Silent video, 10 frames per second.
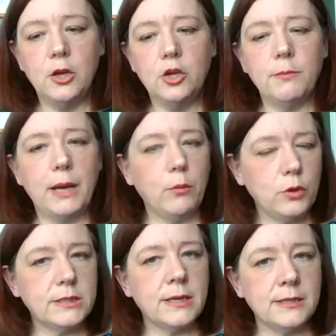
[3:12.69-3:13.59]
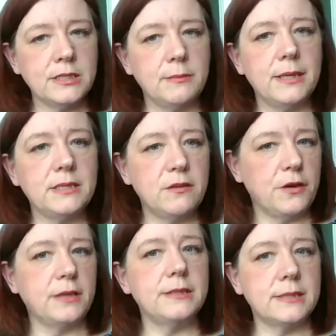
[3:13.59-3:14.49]
You might want to customise the
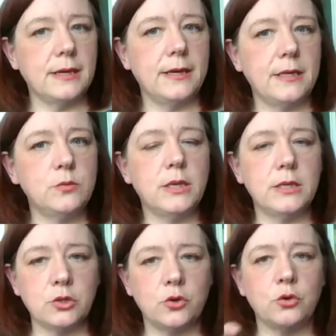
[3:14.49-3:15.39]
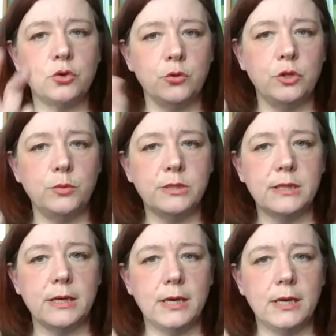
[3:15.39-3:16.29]
front slide where it's got Tony
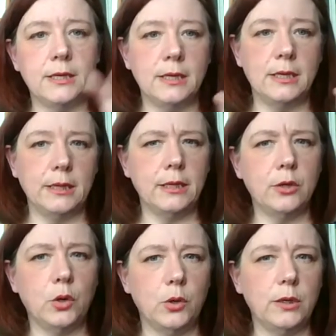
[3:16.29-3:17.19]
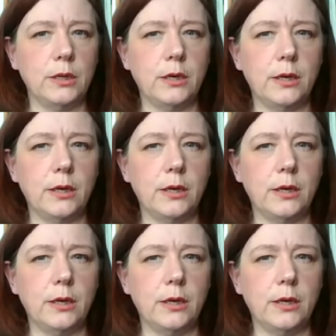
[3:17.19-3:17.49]
Busan, Elaine Collier.